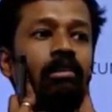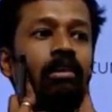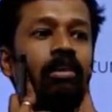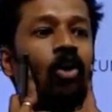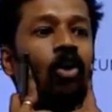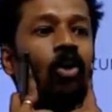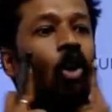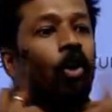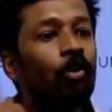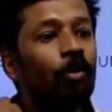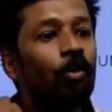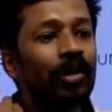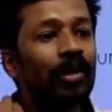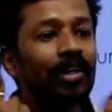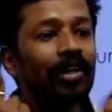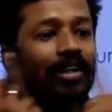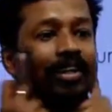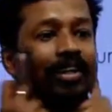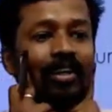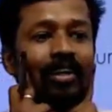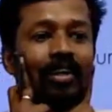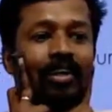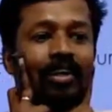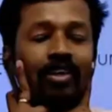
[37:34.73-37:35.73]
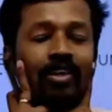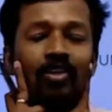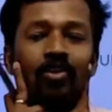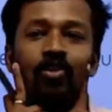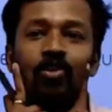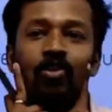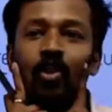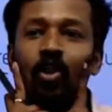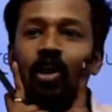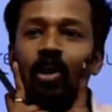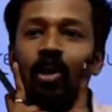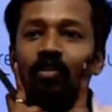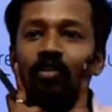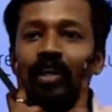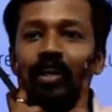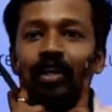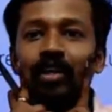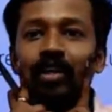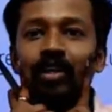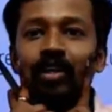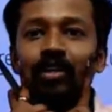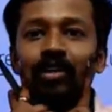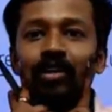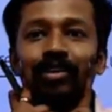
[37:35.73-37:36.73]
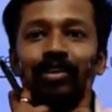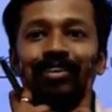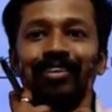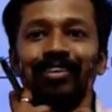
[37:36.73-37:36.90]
no movement. So we can